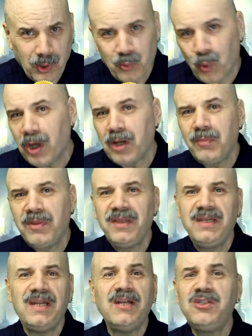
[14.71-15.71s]
welcome to the
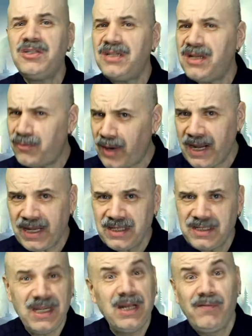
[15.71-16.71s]
Dungeons &
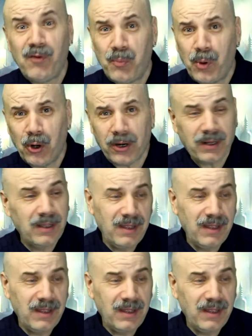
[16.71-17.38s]
Dragons InfoPort.